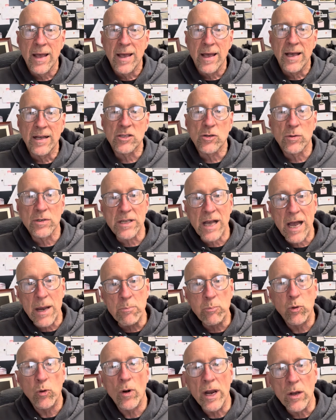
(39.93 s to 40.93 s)
And so, as I
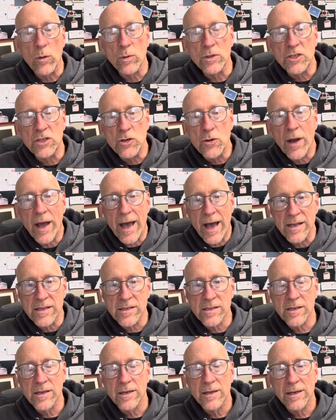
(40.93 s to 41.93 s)
pray, would you
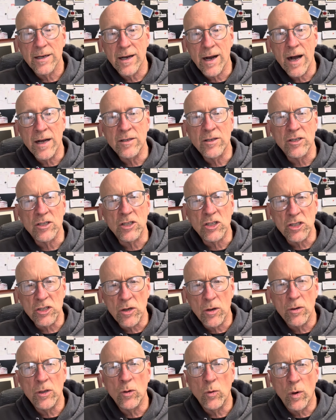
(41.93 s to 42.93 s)
ask God to
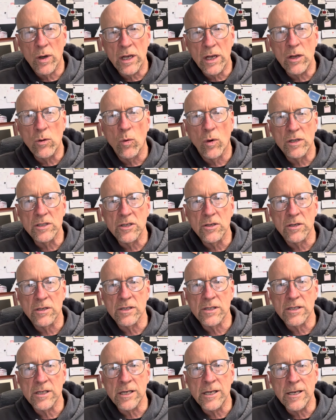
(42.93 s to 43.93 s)
show you what He wants you to
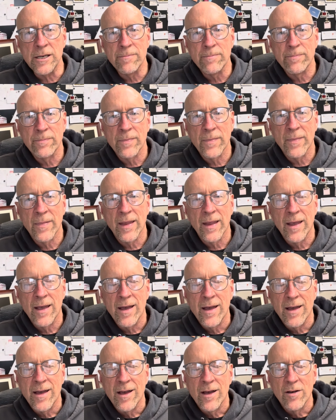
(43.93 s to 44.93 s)
see?
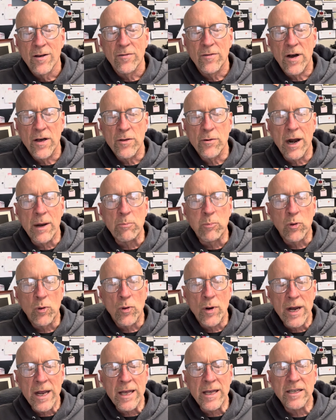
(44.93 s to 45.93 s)
Father, I
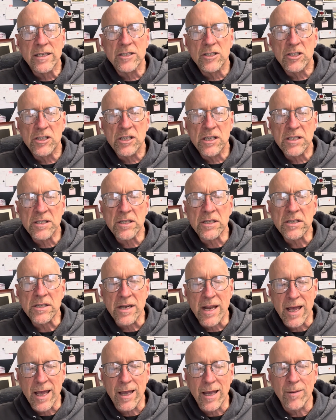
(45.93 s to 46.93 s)
pray in Jesus'
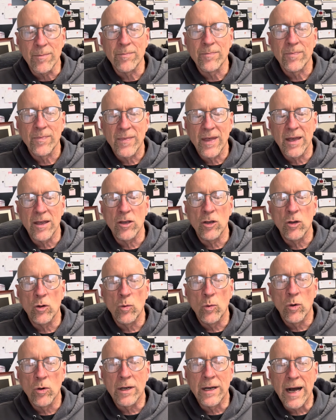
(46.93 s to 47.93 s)
name that you
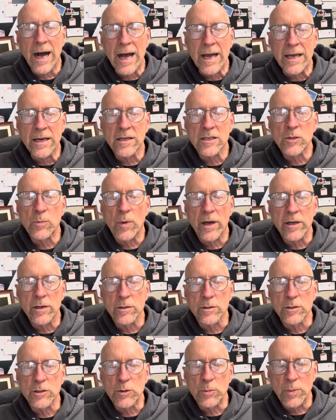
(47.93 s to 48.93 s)
will guide us by
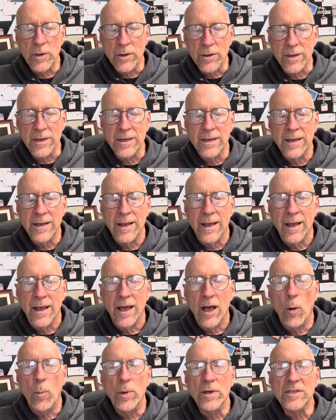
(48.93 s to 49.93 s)
your Spirit.
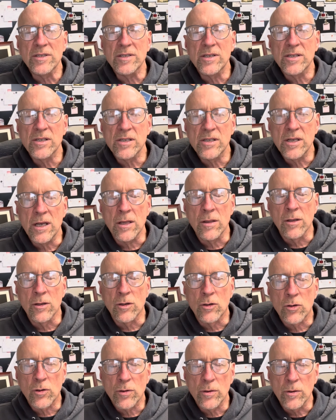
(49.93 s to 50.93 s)
Help us to see the
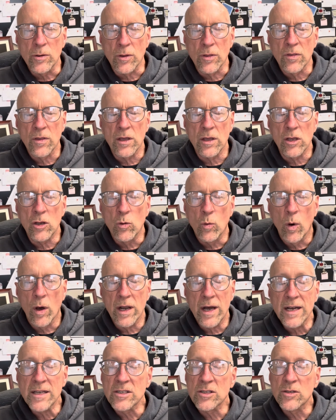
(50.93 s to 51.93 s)
truth that you
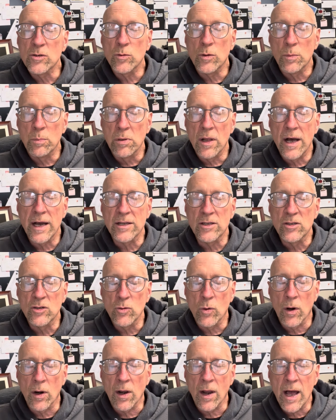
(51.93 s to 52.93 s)
want us to apply
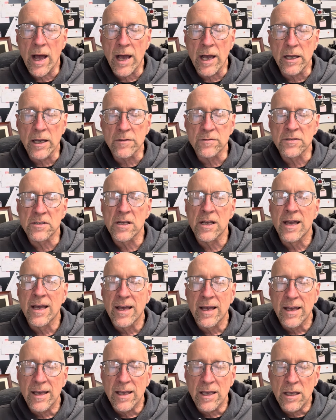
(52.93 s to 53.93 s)
to our lives
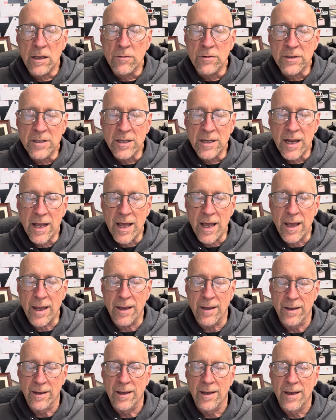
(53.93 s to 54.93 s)
even
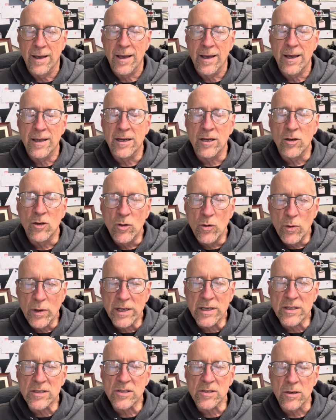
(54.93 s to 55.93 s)
today. And in
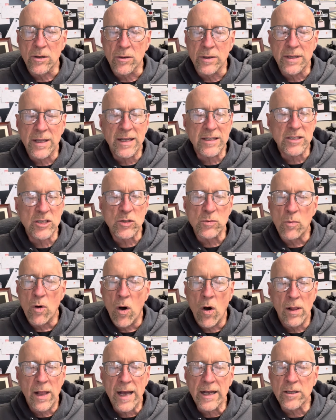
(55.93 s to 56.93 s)
doing so, in that
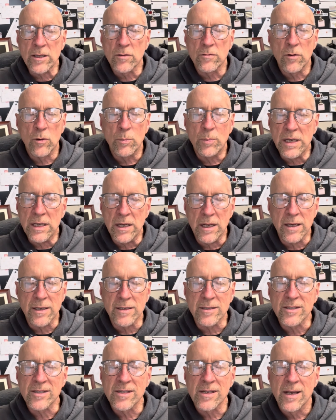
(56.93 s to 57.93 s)
small act of
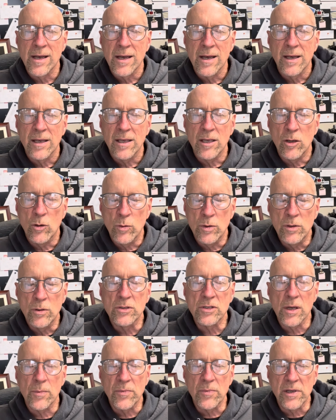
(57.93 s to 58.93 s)
obedience, you would do
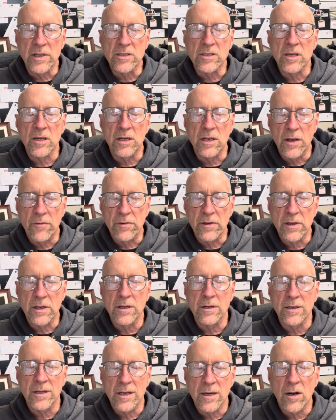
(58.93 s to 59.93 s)
something
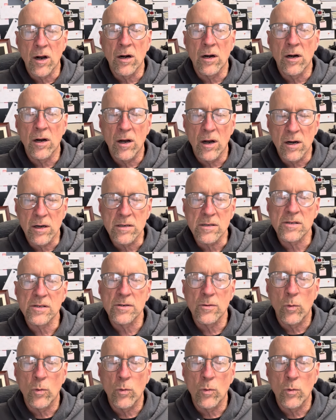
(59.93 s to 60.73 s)
significant in our hearts.